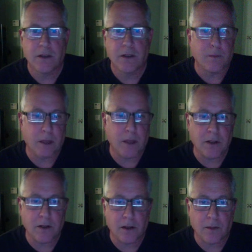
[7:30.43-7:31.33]
Maybe it'll
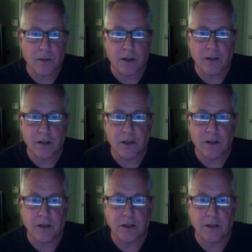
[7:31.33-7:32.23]
come down to here,
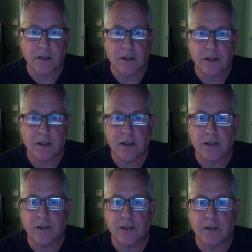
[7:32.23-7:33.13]
down to this line, and then
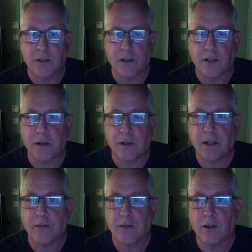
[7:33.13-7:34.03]
start accumulating,
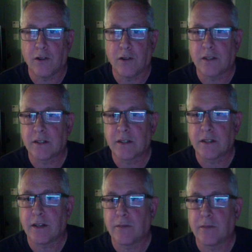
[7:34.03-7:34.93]
following this
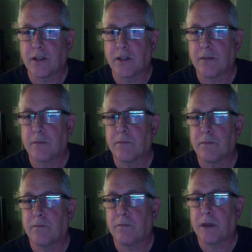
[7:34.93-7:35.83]
line, building up,
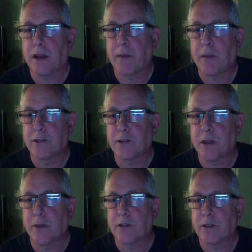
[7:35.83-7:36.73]
buy pressure,
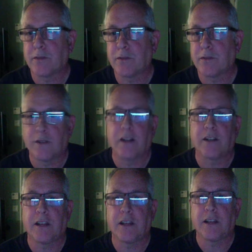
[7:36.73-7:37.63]
and then finally
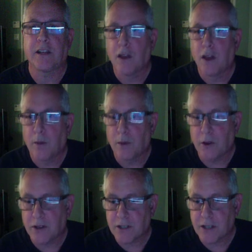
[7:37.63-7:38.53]
take off. But you
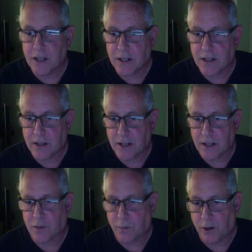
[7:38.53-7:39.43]
can see that's
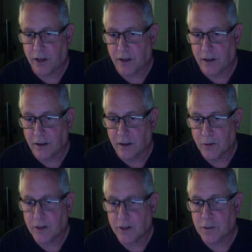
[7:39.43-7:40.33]
spring. We're
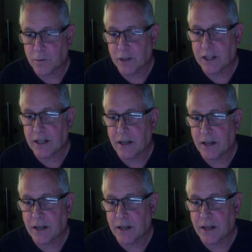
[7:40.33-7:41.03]
into spring now.